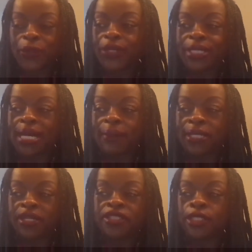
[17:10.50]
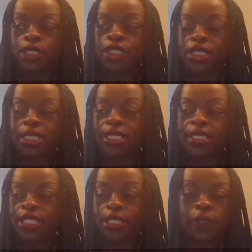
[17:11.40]
burnt out because he or
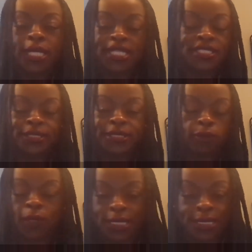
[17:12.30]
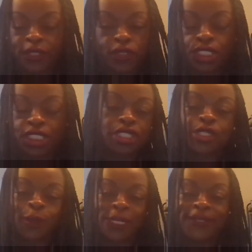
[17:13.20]
she, hates what he or
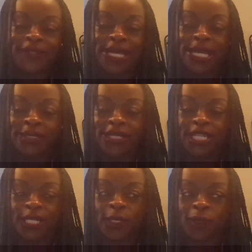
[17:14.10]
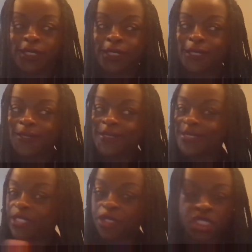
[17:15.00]
she is doing, then, he
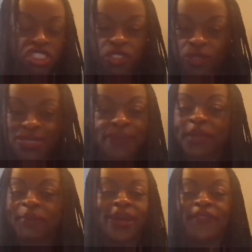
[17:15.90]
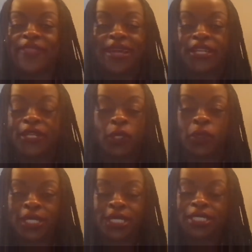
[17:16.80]
or she needs to do something about that,
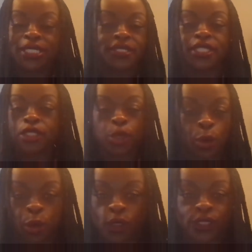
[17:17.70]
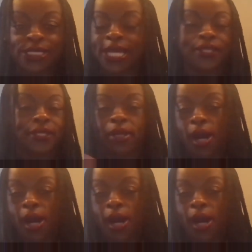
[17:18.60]
Get tools, get the